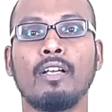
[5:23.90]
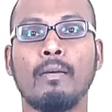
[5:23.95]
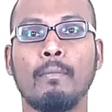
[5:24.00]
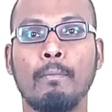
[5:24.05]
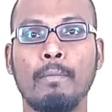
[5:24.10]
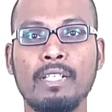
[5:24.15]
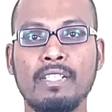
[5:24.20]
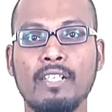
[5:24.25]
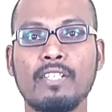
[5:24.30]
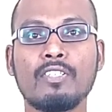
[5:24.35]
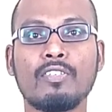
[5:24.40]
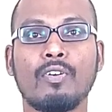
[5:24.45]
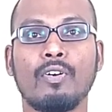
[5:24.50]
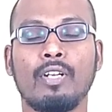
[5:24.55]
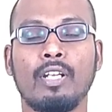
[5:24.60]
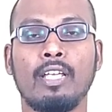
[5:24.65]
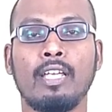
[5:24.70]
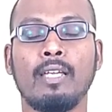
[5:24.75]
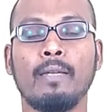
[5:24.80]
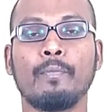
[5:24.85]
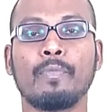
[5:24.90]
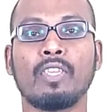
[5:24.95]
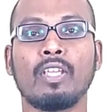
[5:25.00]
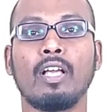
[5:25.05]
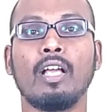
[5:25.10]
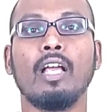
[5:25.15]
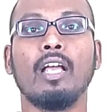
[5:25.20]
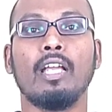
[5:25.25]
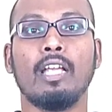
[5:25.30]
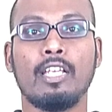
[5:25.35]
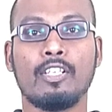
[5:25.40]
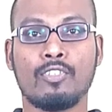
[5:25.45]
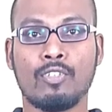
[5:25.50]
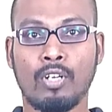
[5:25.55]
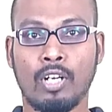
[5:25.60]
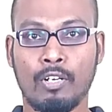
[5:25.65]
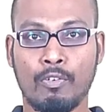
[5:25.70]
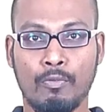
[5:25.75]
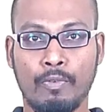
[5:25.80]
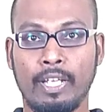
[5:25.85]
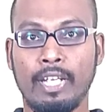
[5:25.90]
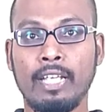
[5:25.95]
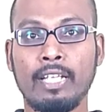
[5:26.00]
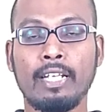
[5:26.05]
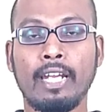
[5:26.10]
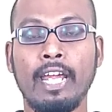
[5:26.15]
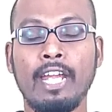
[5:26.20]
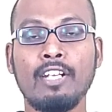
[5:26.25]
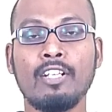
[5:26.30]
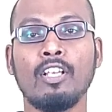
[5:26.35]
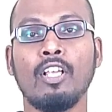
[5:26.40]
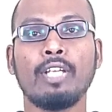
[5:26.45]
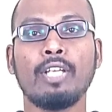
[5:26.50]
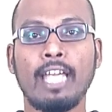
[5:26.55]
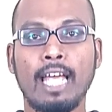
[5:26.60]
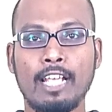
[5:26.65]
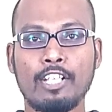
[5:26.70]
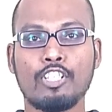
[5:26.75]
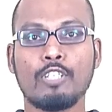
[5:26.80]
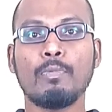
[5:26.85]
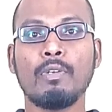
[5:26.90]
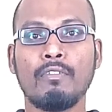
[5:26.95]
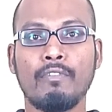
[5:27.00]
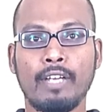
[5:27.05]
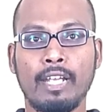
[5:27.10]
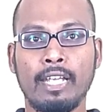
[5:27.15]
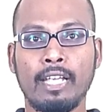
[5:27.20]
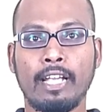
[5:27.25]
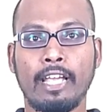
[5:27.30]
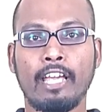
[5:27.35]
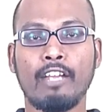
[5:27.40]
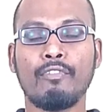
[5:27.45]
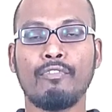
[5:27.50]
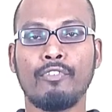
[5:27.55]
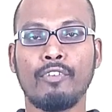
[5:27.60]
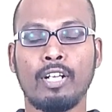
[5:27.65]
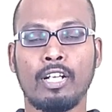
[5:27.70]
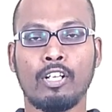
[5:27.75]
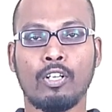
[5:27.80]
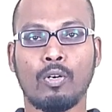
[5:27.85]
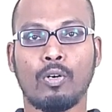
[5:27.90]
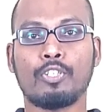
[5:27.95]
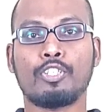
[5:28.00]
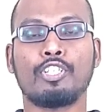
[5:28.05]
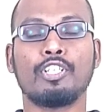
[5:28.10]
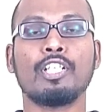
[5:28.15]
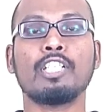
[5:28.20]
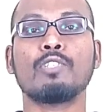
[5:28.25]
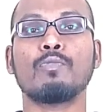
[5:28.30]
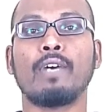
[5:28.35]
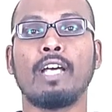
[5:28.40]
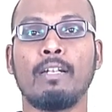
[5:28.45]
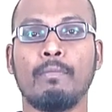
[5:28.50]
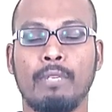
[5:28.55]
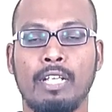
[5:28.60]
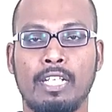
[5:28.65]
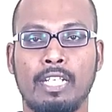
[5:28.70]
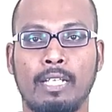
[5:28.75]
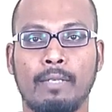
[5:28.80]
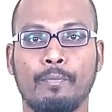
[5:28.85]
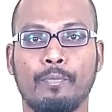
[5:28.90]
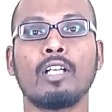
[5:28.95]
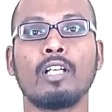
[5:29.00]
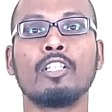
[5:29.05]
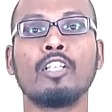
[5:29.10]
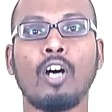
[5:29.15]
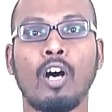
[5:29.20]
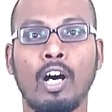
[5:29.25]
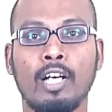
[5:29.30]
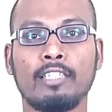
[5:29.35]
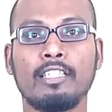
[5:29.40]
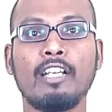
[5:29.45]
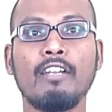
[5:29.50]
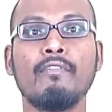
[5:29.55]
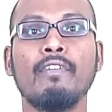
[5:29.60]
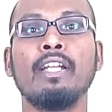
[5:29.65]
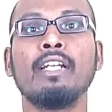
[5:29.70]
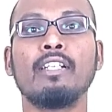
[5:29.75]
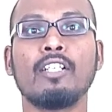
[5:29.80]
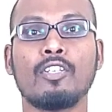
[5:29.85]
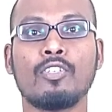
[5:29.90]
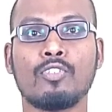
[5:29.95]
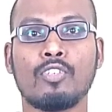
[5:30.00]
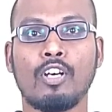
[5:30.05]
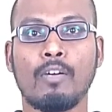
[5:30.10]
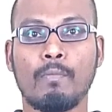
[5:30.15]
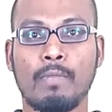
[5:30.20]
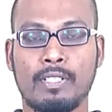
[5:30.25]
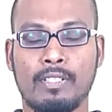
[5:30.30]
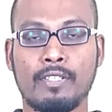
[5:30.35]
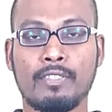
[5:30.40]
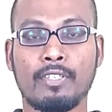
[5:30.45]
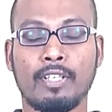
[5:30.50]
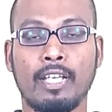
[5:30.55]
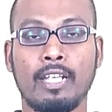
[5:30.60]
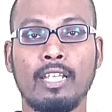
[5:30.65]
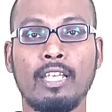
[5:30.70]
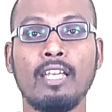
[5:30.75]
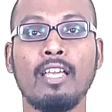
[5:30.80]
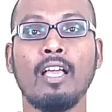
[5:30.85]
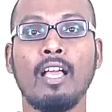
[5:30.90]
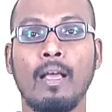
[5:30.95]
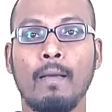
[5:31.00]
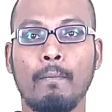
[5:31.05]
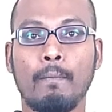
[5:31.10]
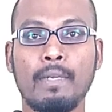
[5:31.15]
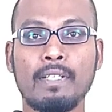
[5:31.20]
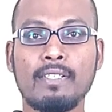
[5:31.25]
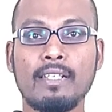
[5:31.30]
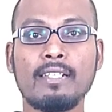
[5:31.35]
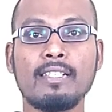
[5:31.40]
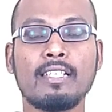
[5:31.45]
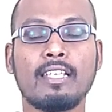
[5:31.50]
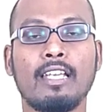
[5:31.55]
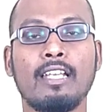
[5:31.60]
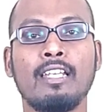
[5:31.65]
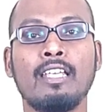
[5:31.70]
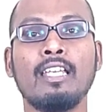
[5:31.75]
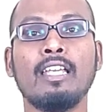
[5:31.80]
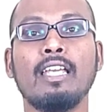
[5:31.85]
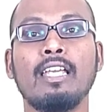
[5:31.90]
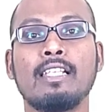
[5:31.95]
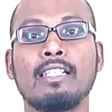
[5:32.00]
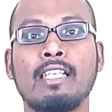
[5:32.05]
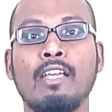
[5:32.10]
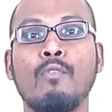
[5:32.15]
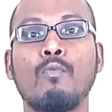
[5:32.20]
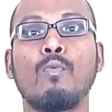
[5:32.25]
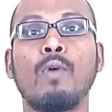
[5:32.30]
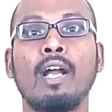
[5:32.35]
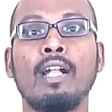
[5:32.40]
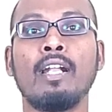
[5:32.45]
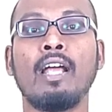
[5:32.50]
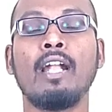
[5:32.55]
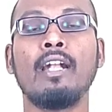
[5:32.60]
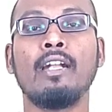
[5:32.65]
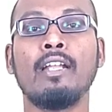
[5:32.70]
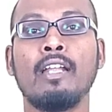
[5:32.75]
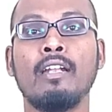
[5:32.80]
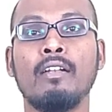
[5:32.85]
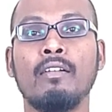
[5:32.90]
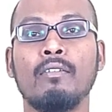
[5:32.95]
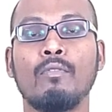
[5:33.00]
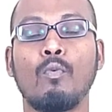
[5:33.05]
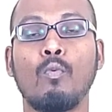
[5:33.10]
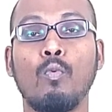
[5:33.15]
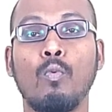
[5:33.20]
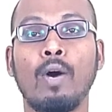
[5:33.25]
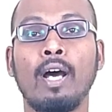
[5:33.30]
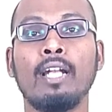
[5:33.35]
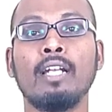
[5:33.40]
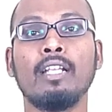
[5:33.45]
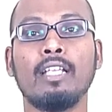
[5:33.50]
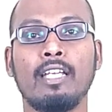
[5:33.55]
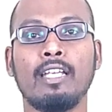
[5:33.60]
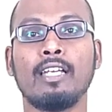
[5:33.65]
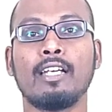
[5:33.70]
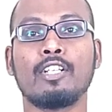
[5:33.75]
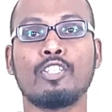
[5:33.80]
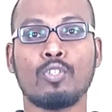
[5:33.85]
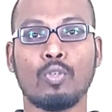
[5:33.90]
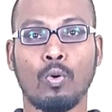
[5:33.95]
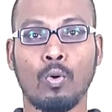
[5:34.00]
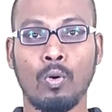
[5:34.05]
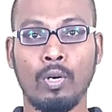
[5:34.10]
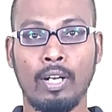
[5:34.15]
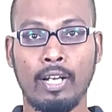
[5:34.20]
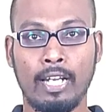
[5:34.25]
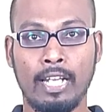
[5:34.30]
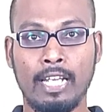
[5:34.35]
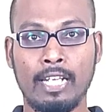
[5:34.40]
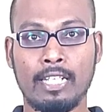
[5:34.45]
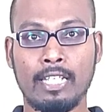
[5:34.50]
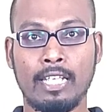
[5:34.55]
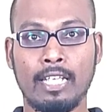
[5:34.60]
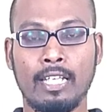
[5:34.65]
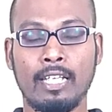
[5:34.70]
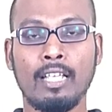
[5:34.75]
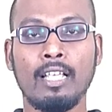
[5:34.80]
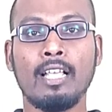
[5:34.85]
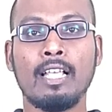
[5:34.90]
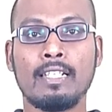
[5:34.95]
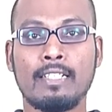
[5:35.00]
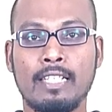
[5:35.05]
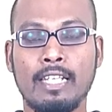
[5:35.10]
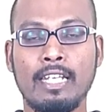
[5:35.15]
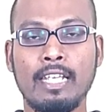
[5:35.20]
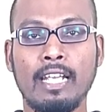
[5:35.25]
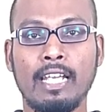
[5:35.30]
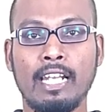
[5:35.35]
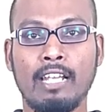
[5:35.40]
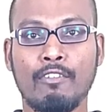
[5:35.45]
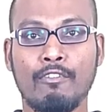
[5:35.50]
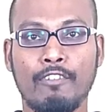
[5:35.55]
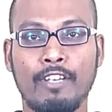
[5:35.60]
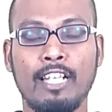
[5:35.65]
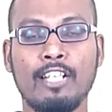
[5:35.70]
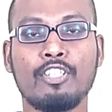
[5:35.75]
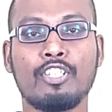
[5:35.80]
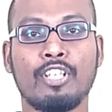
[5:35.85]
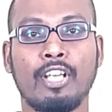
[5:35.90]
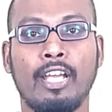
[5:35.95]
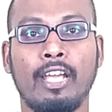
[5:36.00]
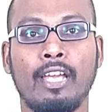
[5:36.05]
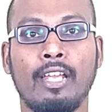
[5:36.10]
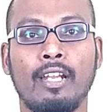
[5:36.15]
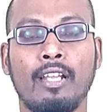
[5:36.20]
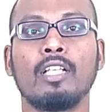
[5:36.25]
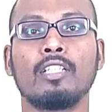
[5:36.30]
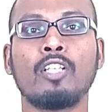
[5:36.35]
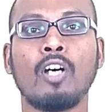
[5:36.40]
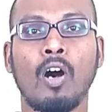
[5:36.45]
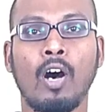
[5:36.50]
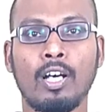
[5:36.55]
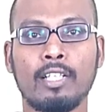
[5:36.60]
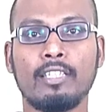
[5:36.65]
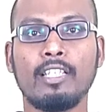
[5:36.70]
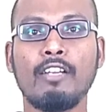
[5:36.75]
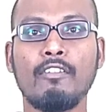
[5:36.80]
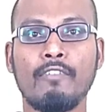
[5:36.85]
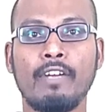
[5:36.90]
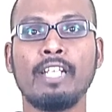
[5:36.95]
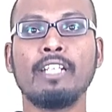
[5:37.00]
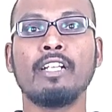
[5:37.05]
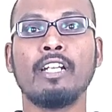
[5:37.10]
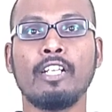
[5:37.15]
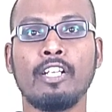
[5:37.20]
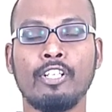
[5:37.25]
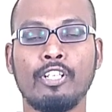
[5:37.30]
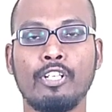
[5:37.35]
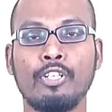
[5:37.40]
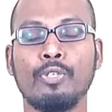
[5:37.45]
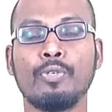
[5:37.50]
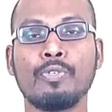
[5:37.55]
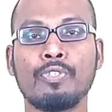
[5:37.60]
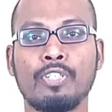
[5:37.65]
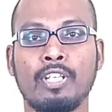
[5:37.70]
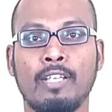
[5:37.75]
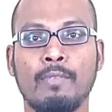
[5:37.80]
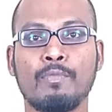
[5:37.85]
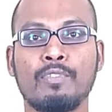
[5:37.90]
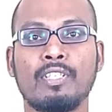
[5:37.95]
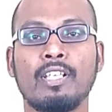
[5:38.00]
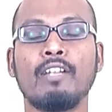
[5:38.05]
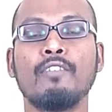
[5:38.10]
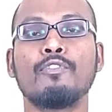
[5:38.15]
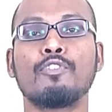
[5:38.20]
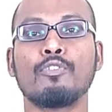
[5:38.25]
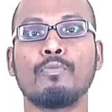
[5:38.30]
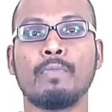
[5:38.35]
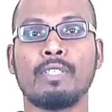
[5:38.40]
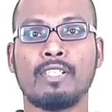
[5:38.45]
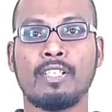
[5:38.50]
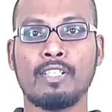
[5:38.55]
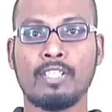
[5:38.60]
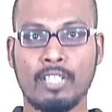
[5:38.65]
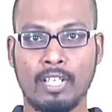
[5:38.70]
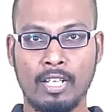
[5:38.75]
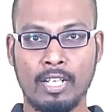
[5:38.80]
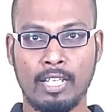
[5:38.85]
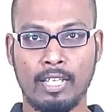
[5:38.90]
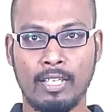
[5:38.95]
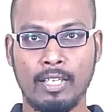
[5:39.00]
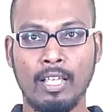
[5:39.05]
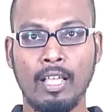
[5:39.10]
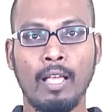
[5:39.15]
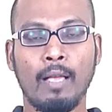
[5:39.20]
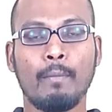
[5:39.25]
Mrs. Coney is not very great, so he has to be very careful and cautious while meeting. The author went and saw Mrs. Kenny. Mrs. Kenny is a 101 years old lady sitting in a wheelchair. The author went and introduced himself to Mrs. Kenny.